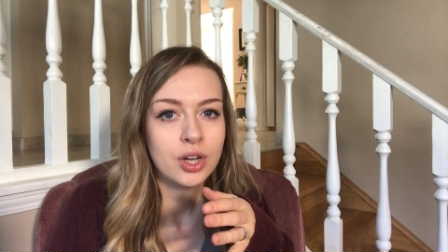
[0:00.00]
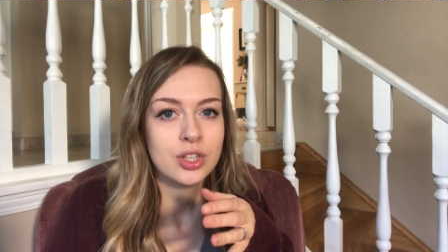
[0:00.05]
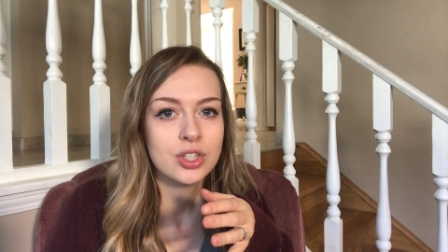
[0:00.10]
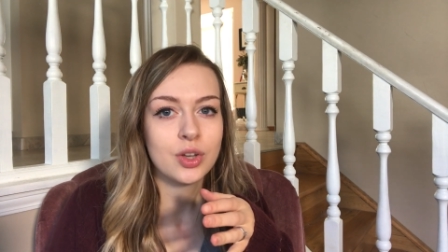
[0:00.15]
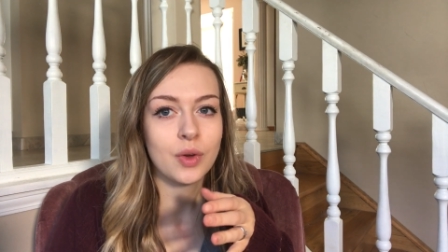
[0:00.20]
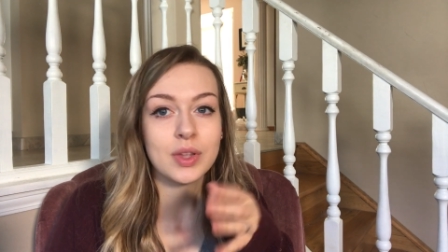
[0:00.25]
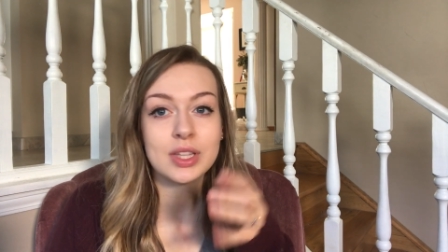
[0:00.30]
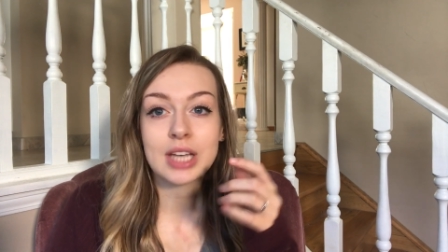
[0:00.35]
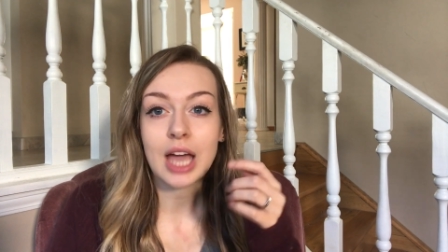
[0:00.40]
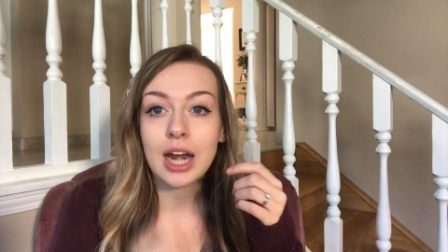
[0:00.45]

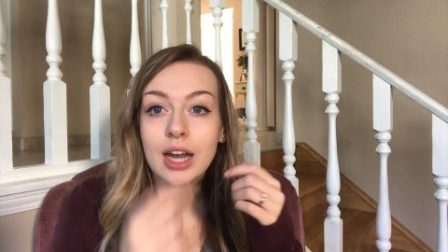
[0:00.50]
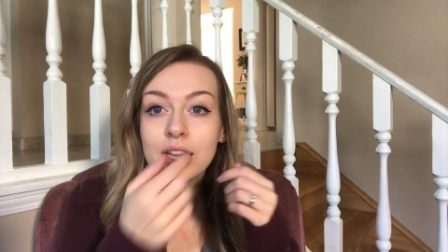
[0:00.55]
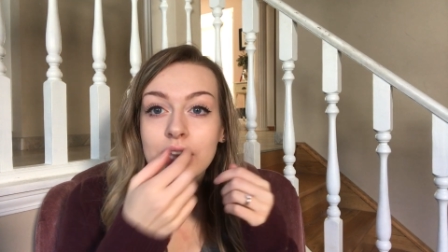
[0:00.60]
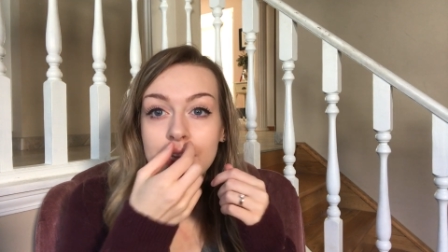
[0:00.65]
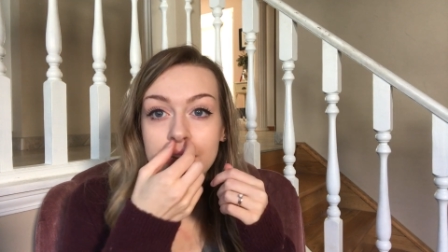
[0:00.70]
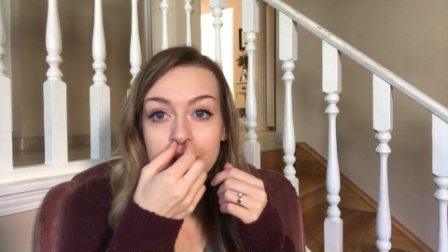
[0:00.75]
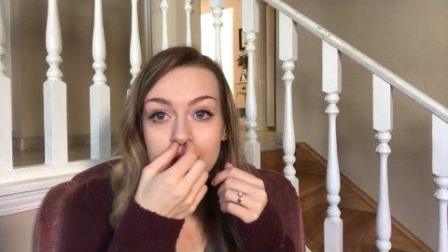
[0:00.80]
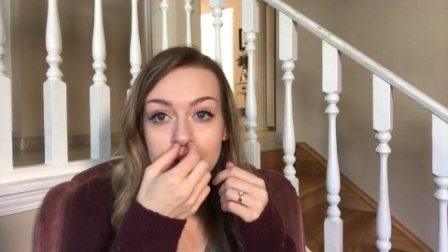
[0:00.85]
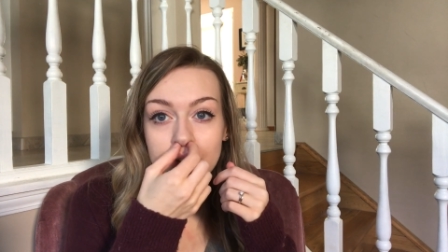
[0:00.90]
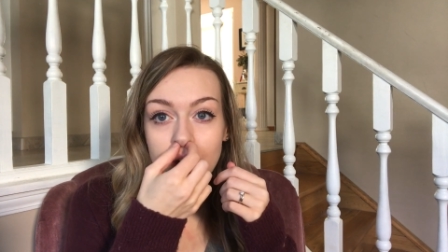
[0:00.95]
So it's kind of
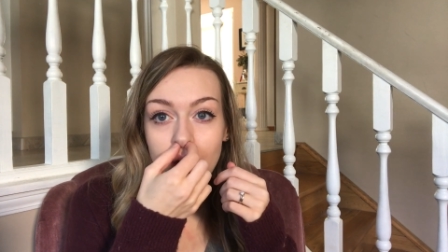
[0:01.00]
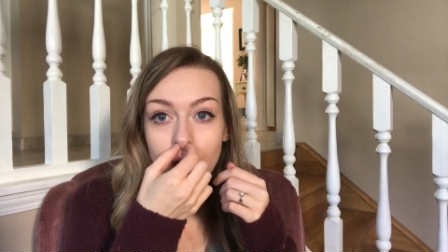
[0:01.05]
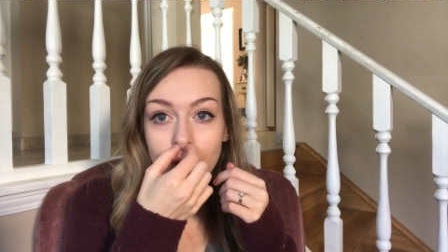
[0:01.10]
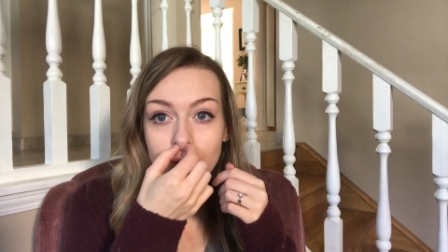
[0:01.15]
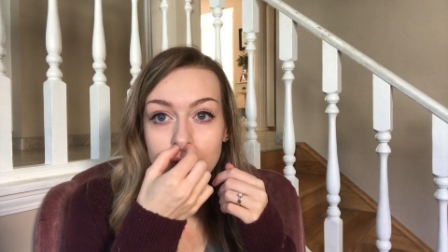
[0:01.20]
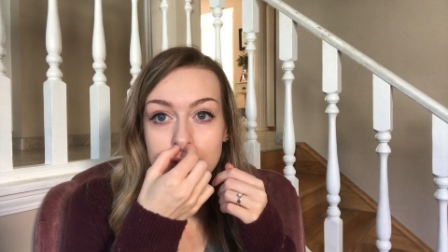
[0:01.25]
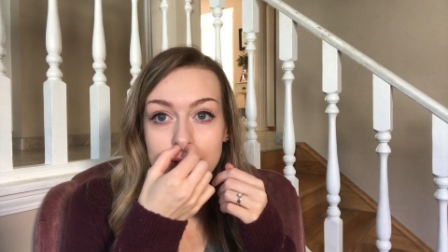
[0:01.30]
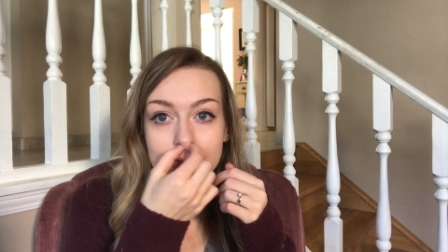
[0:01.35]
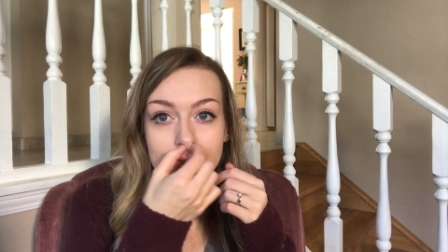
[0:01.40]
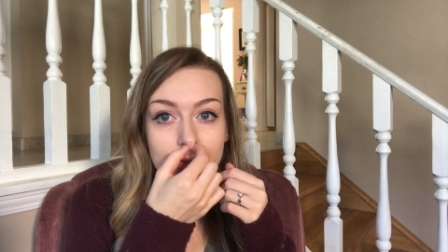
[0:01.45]
like your
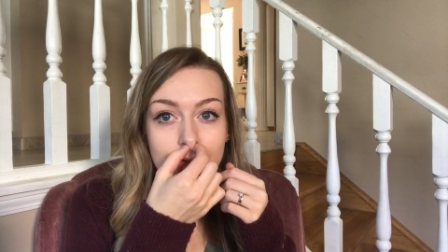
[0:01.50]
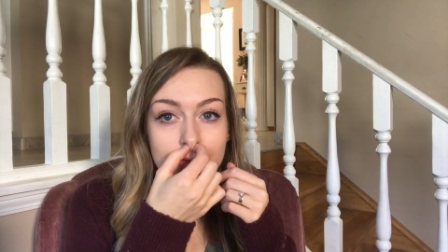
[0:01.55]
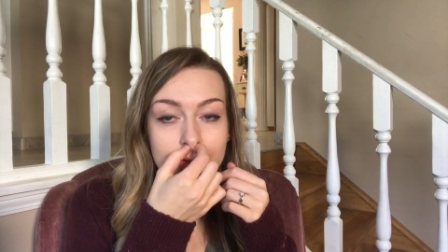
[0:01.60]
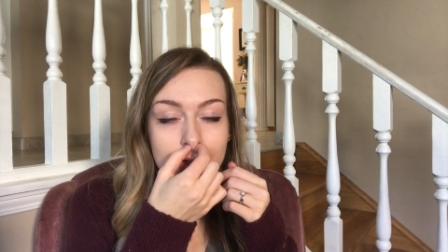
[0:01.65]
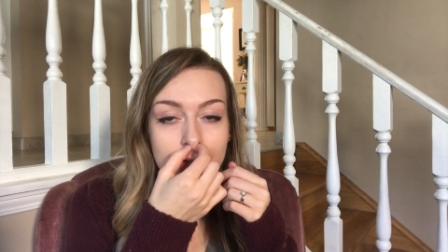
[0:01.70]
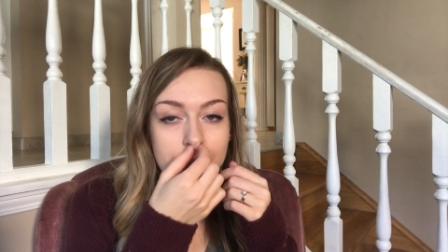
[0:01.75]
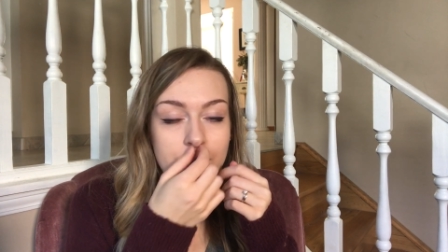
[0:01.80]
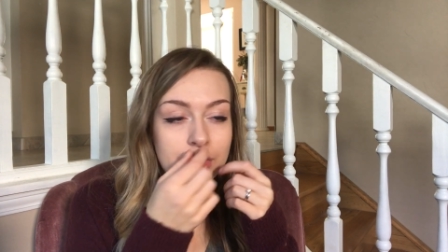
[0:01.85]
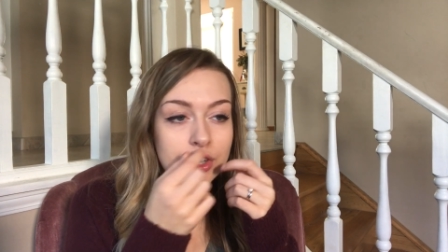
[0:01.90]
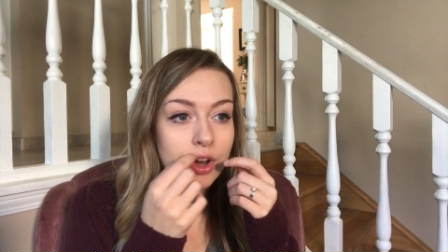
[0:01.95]
nose, if you
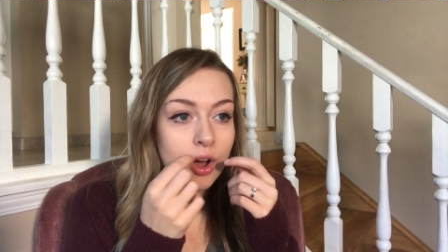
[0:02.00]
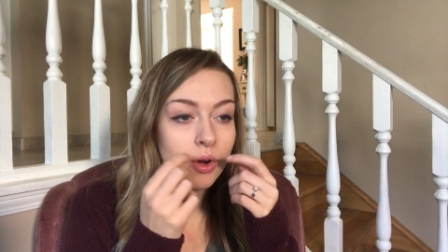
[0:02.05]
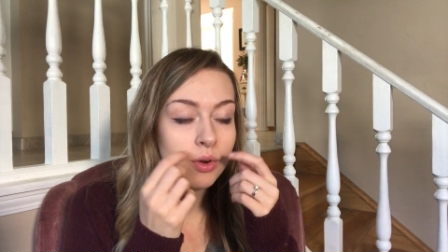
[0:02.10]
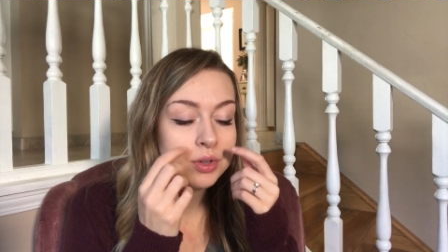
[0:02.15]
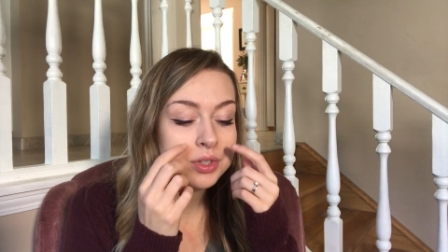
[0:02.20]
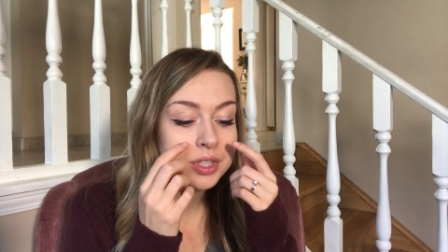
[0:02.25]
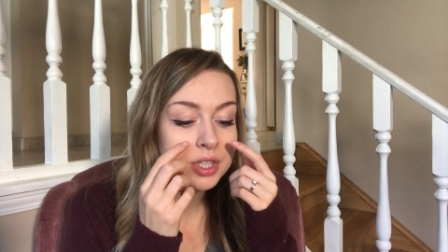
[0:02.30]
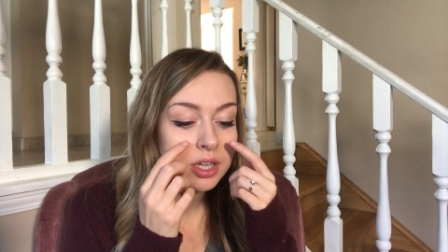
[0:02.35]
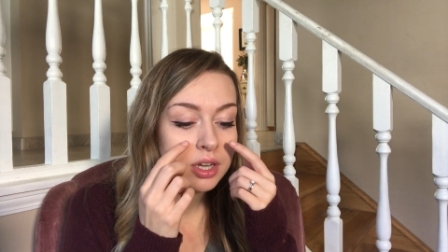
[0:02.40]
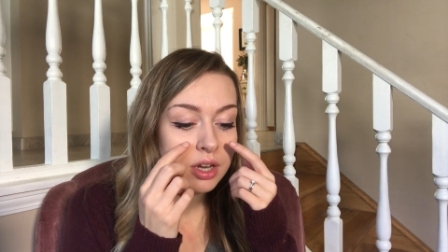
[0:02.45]
feel your
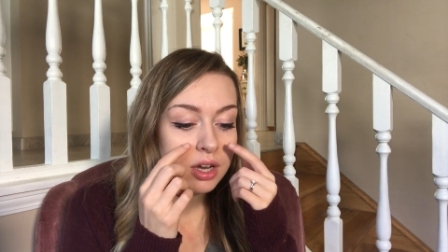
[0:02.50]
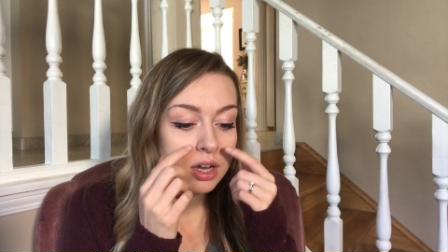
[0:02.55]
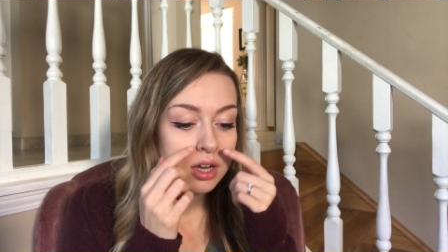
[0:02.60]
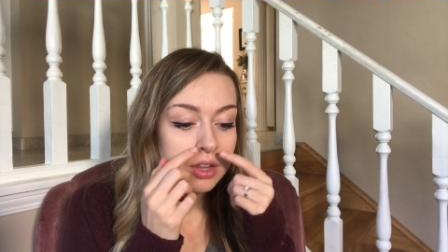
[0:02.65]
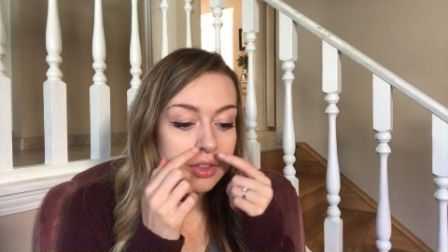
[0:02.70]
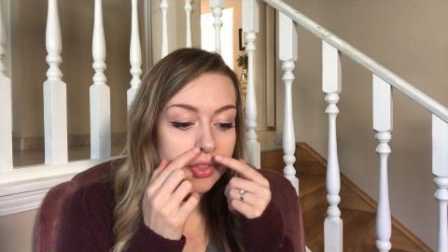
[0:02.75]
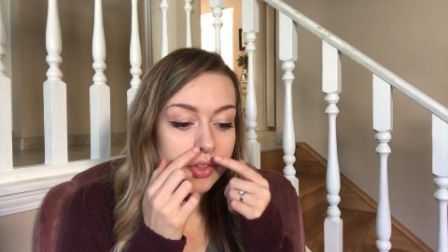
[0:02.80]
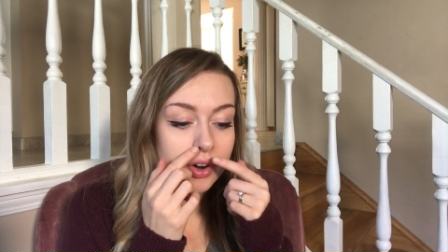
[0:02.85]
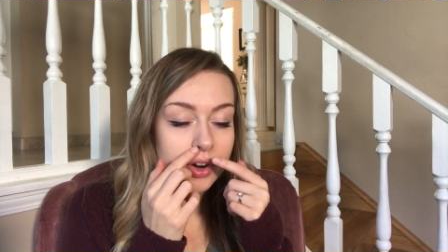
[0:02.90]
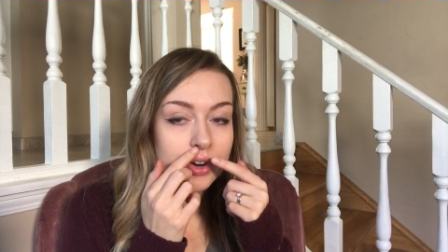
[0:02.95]
nose,
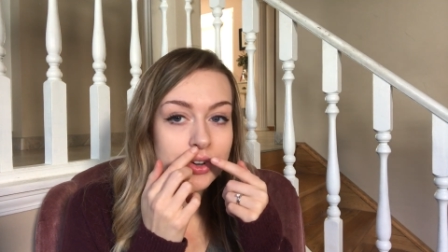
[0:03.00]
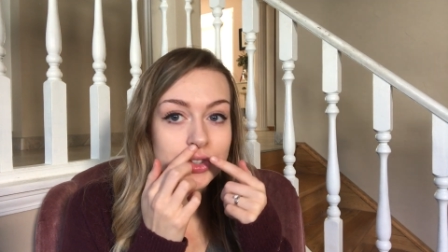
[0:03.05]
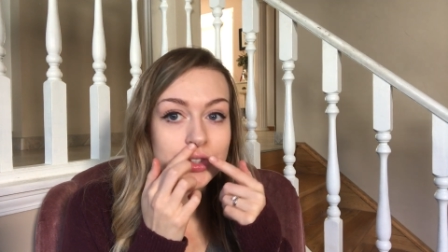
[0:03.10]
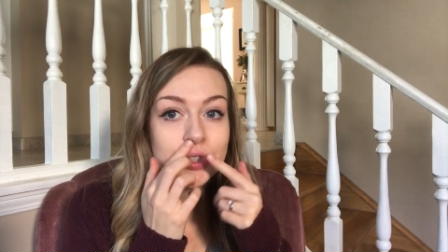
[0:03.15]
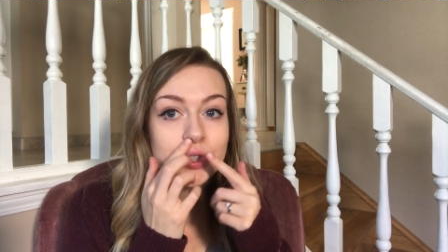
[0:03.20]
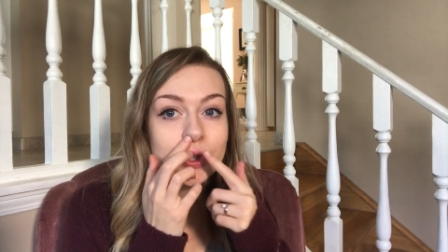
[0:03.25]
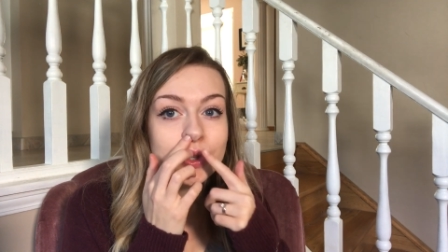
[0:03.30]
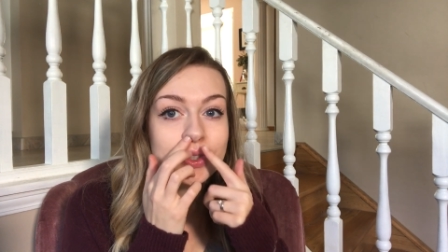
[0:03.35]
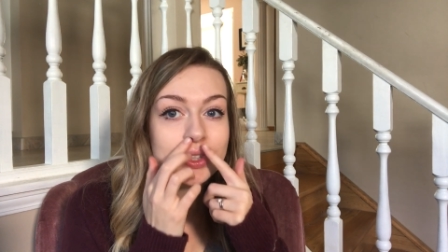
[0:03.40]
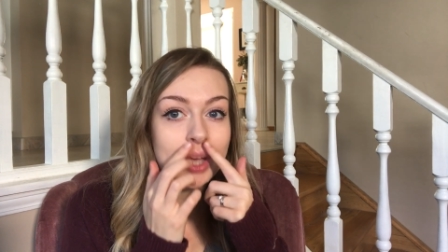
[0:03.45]
there's two